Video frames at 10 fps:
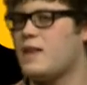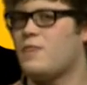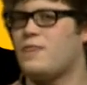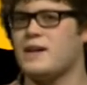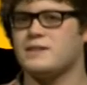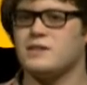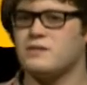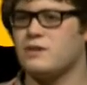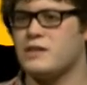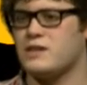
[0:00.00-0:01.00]
That
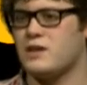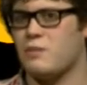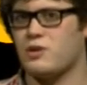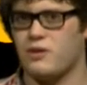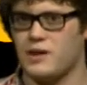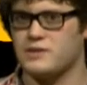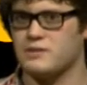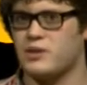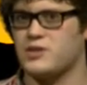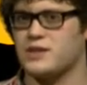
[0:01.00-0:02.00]
doesn't really come across as
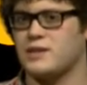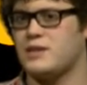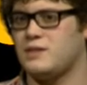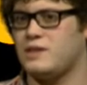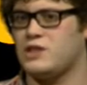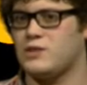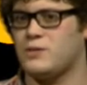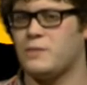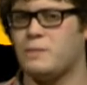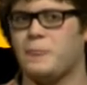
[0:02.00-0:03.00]
much on the TV
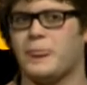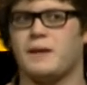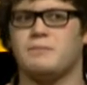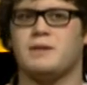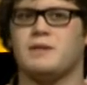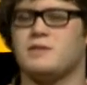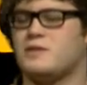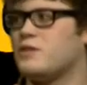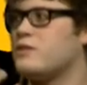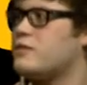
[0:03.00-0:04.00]
show,
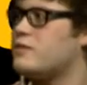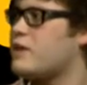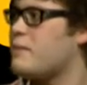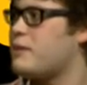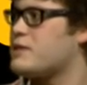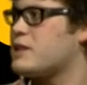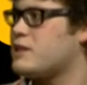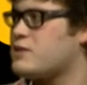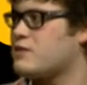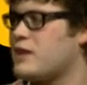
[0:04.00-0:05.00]
because you've got budget
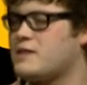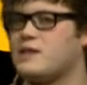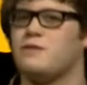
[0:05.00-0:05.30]
constraints.